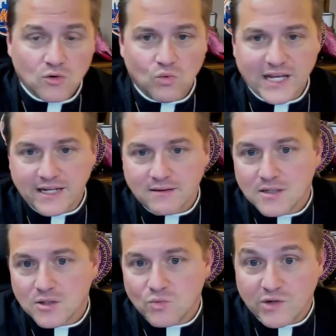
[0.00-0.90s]
We
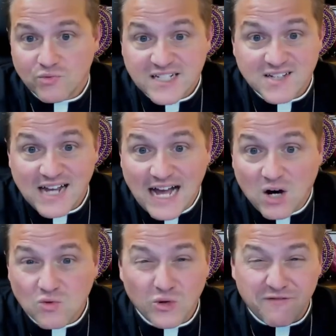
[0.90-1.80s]
reason
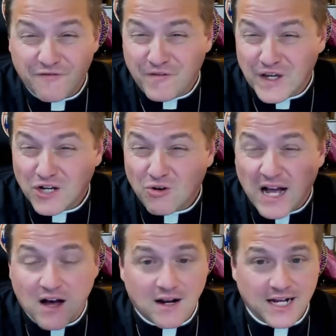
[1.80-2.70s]
out. We figure
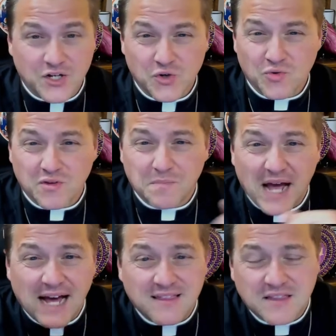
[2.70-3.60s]
out. I knew the
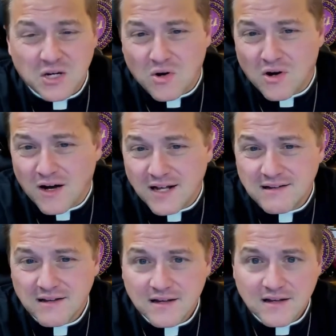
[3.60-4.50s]
path that they were on.
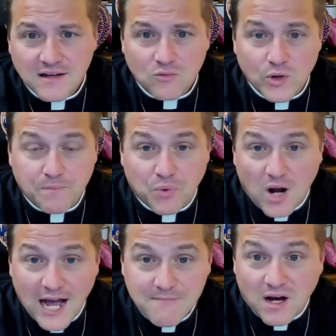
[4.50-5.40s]
We
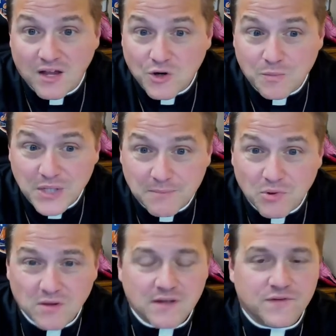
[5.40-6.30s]
bribe other
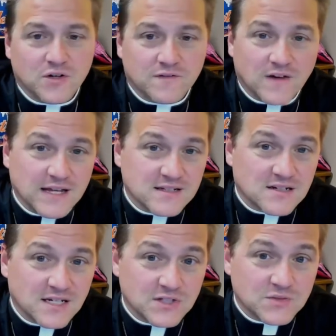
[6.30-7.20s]
people. If you could find this,
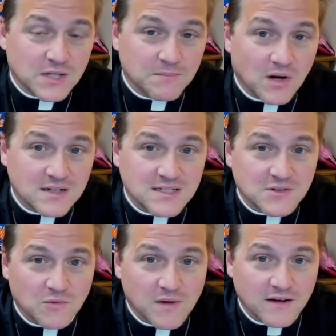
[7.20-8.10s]
I'll give you $20. I
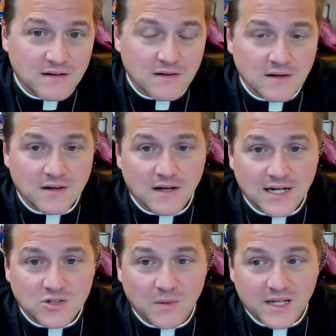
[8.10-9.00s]

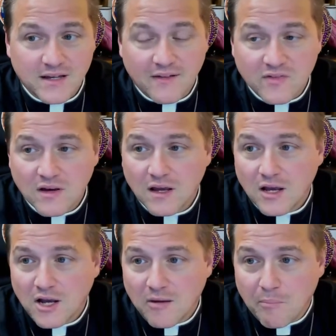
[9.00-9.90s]
told my kids,
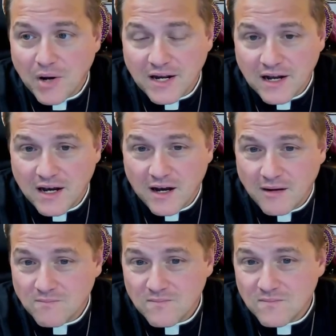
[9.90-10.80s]
but
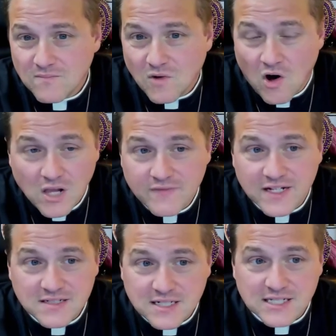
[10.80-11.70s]
all of it
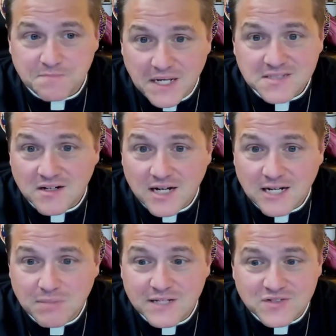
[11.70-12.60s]
is based on unbelief.